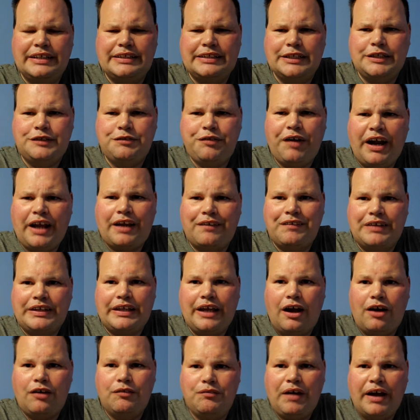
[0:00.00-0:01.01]
This is Frankie
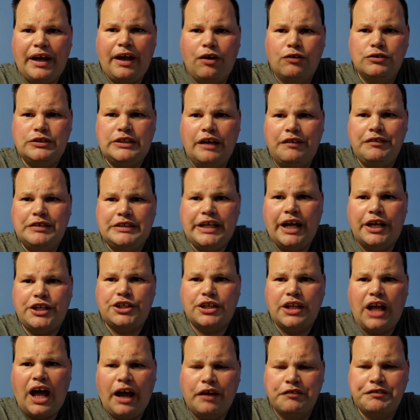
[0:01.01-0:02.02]
McDonald, my own TV
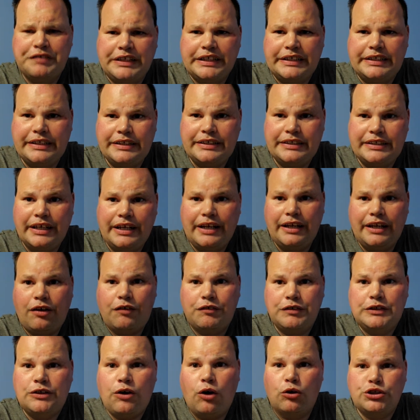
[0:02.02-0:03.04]
station live in Sydney,
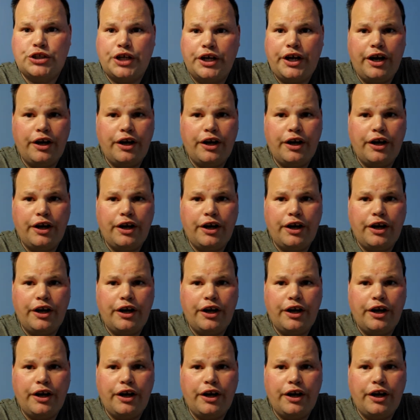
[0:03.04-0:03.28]
Nova Scotia.